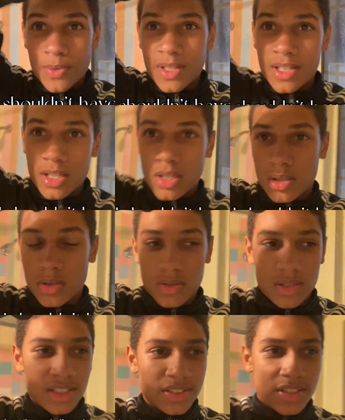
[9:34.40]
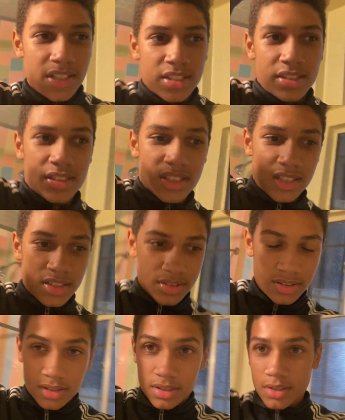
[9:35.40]
Yo, that's crazy.
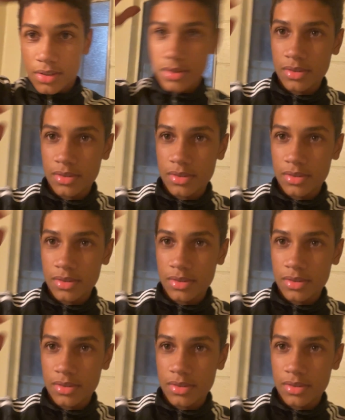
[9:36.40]
So.